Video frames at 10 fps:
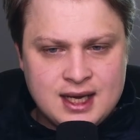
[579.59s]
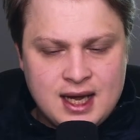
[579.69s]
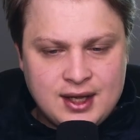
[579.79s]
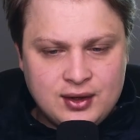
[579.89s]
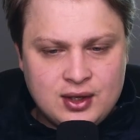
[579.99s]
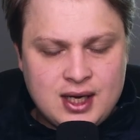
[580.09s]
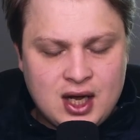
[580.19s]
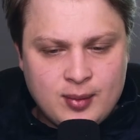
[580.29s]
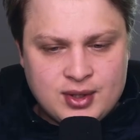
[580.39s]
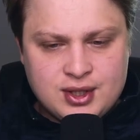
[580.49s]
And then look
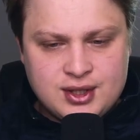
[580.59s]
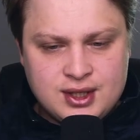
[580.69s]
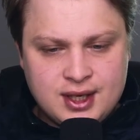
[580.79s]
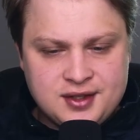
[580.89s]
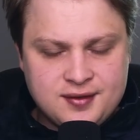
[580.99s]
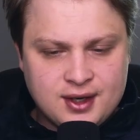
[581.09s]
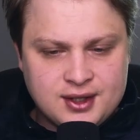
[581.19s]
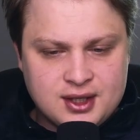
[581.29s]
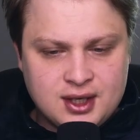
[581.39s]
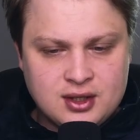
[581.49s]
how much this intensifies
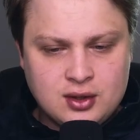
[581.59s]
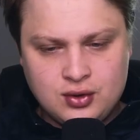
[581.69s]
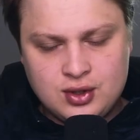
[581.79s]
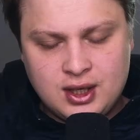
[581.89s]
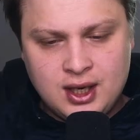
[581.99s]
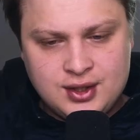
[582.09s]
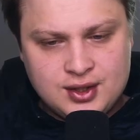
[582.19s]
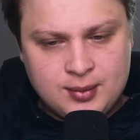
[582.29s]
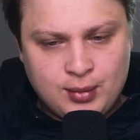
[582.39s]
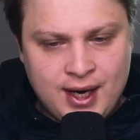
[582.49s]
as it gets closer to
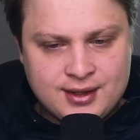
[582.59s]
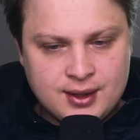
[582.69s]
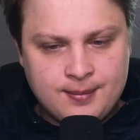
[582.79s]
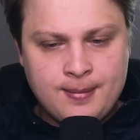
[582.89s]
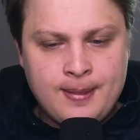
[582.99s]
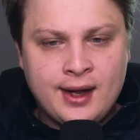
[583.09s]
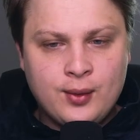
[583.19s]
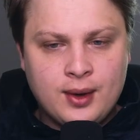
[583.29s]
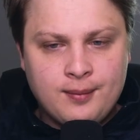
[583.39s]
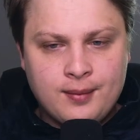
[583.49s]
Kansas, Nebraska,
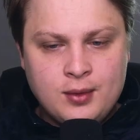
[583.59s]
Iowa,